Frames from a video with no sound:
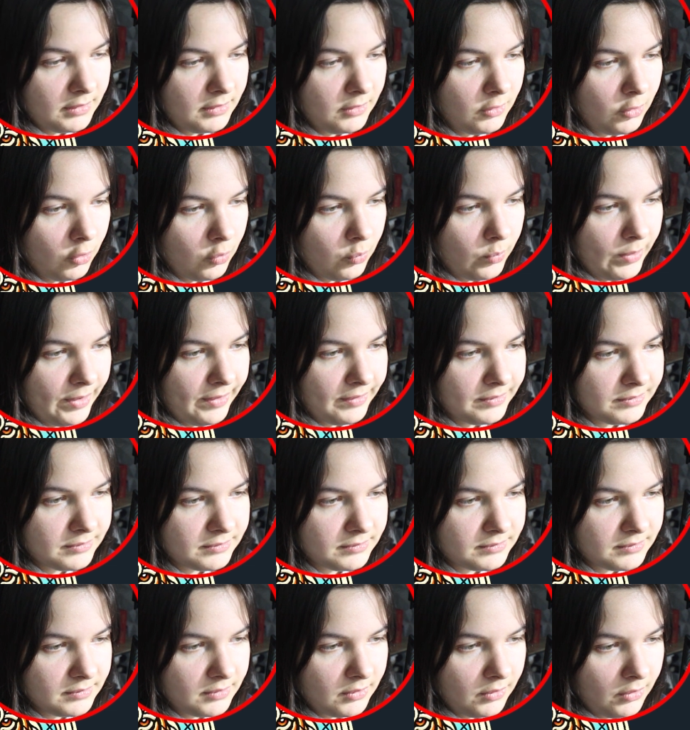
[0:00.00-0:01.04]
lower
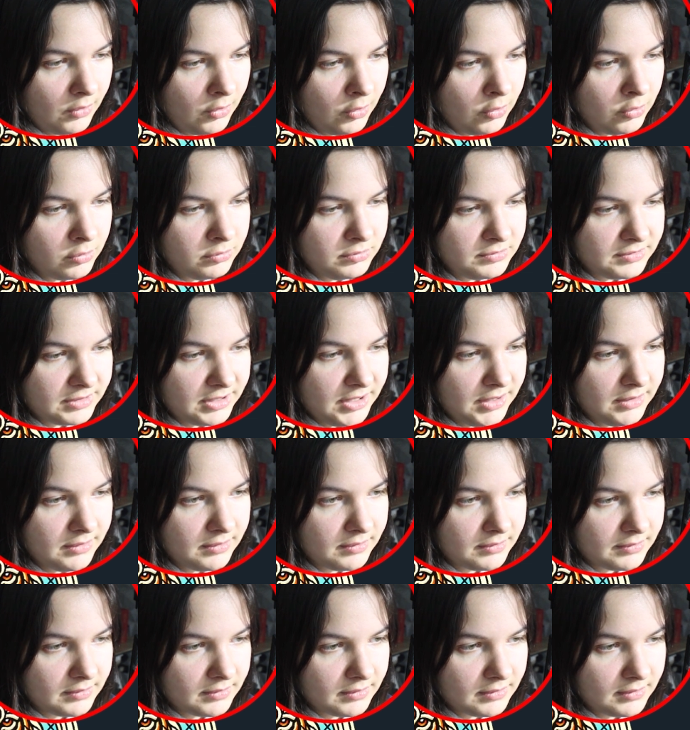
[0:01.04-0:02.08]
all the
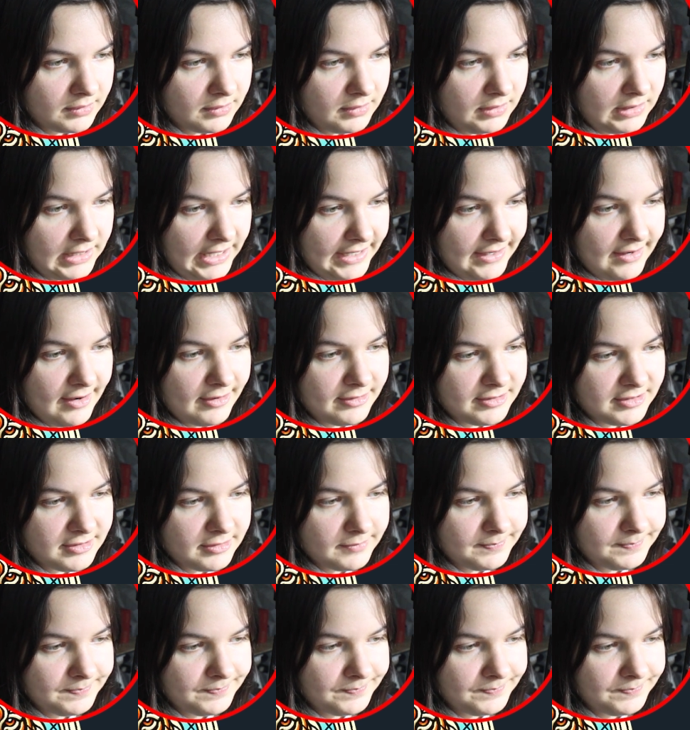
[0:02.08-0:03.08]
layers.